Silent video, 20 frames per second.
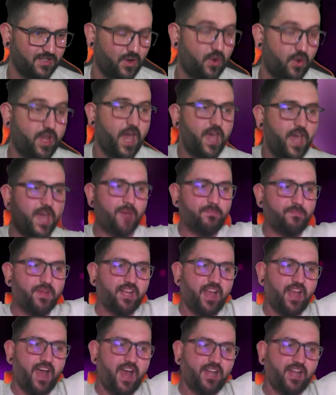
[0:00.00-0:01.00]
Okay,
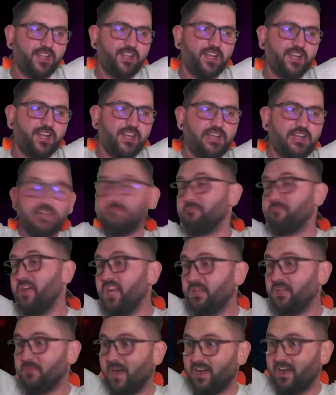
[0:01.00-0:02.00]
epic and
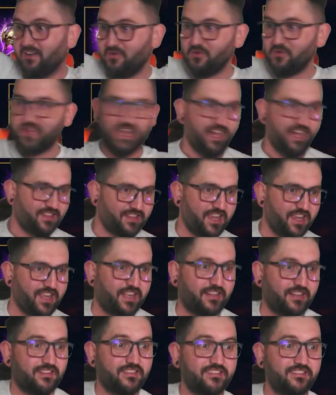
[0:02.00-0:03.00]
Padma. Okay, I'll
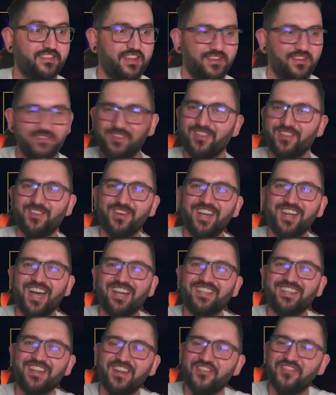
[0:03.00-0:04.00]
take it. See?
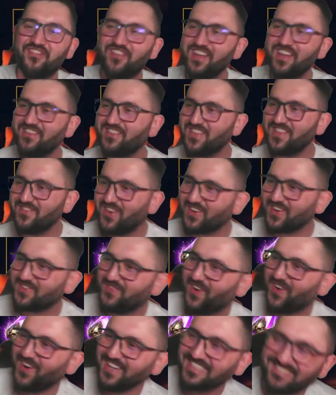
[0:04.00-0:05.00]
350 more
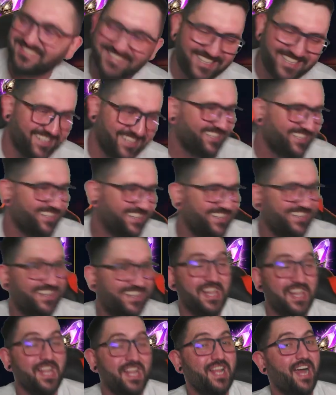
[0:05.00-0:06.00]
points.
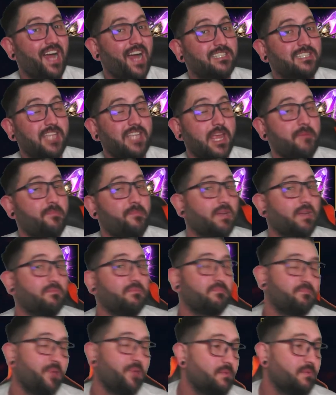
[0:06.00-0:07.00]
I'll take
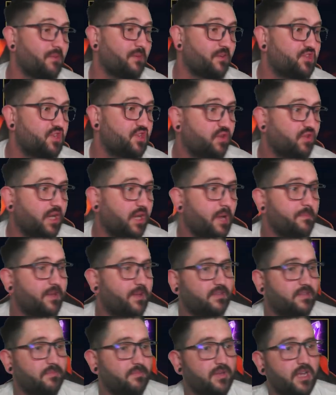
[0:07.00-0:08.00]
Padma. She's really
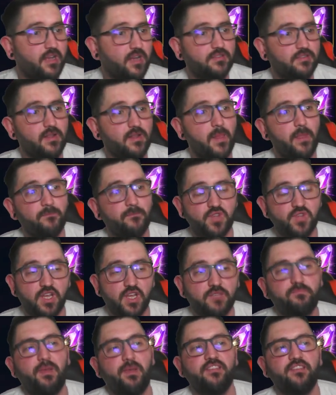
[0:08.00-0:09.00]
amazing because she
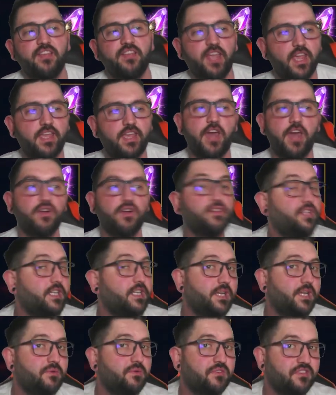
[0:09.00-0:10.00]
has basically a
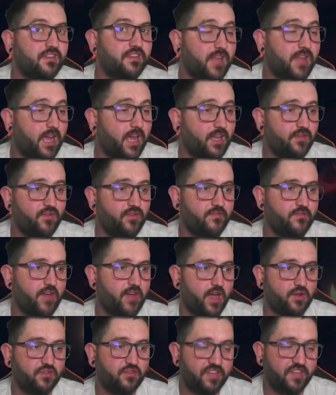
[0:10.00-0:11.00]
guaranteed decrease attack if you have
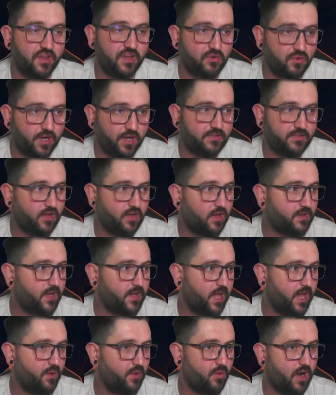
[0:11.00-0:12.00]
accuracy and crit on the
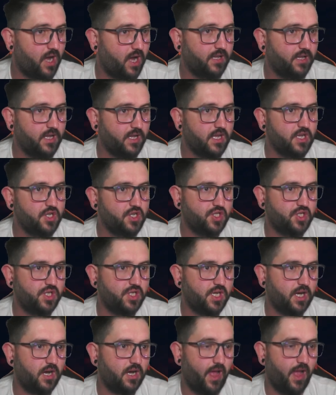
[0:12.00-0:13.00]
A1. She
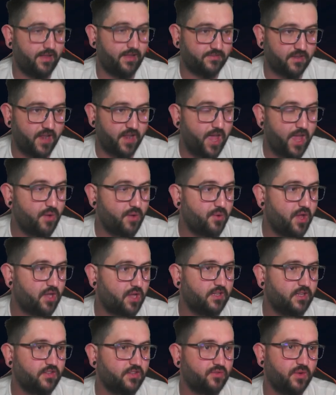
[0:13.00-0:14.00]
has an AoE
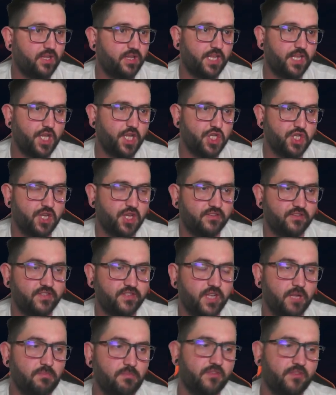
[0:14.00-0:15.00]
on this one, and then she can
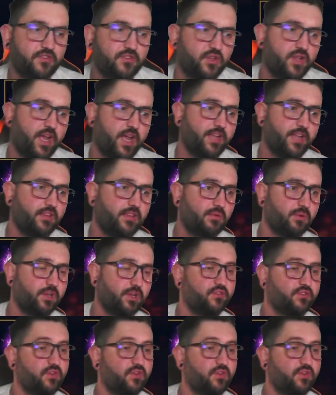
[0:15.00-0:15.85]
still buff on the A3.